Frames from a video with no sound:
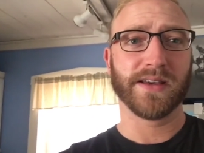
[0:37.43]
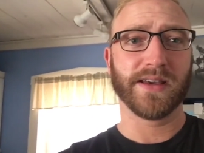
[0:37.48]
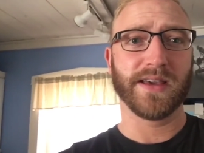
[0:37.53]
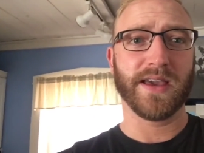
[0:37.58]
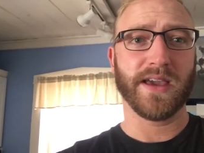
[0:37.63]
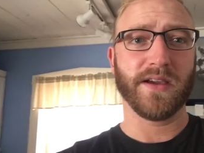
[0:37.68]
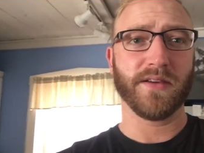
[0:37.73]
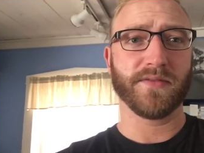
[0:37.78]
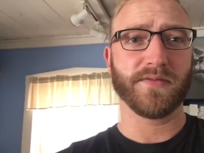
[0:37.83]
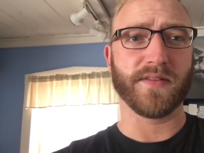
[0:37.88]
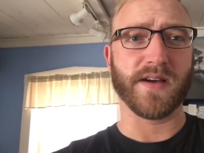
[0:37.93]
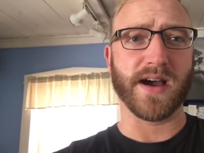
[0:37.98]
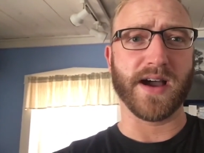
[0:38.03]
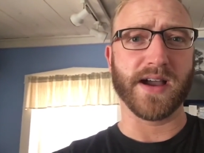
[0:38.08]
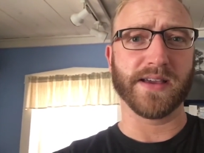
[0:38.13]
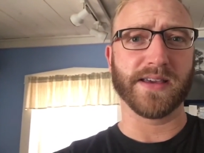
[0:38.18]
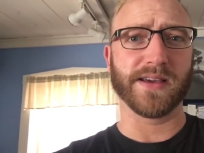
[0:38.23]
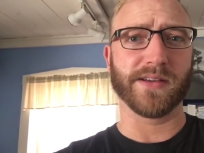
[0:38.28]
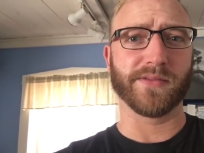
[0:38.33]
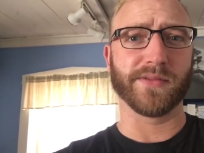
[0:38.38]
if
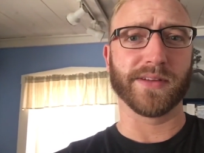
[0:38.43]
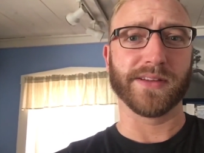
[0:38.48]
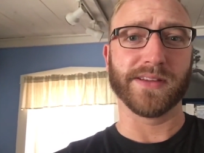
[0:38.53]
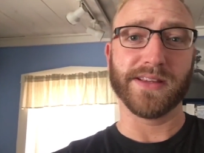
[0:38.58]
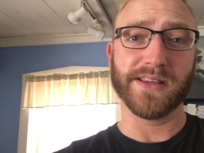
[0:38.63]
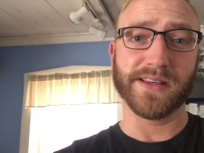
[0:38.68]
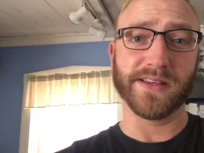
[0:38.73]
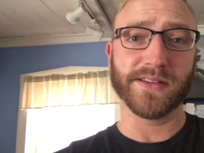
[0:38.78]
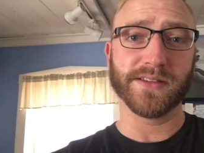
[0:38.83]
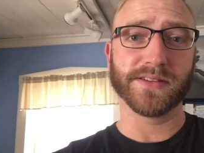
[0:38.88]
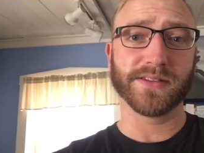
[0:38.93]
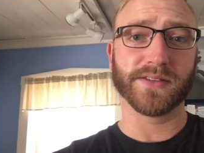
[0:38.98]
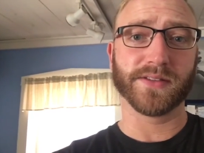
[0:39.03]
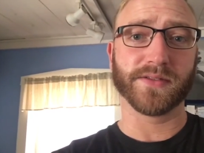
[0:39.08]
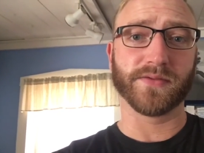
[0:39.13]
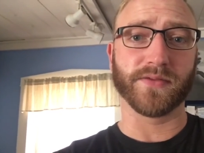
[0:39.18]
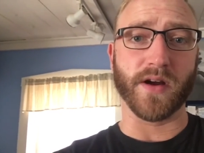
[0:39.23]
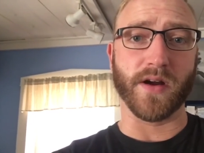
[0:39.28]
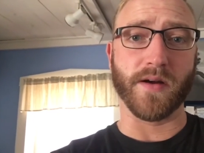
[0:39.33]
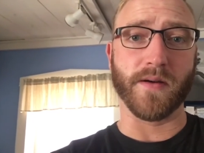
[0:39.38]
I get released
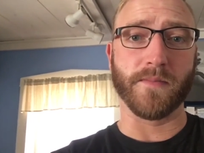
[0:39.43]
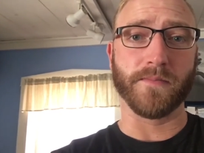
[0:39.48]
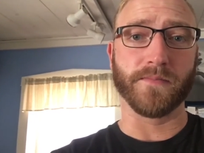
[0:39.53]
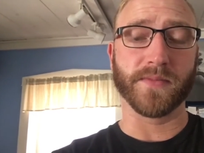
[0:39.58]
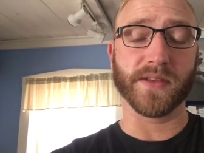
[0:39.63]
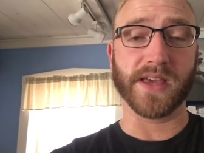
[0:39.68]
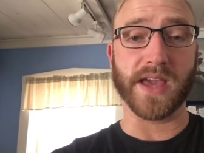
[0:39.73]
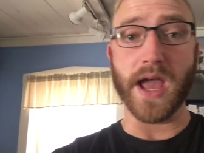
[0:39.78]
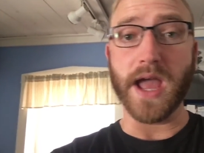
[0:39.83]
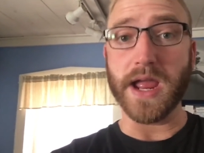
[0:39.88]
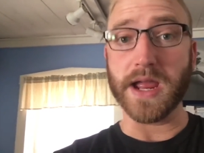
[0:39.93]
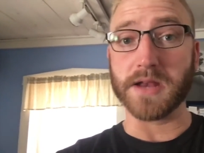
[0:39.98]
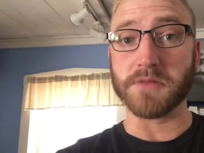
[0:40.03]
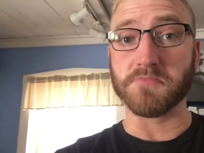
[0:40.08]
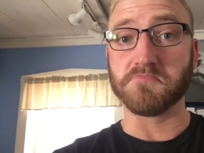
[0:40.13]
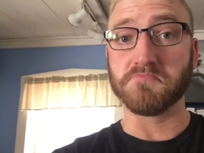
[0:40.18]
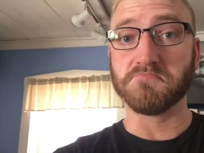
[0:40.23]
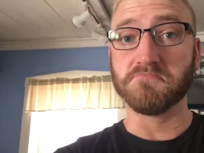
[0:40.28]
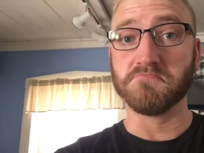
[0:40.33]
from the cane.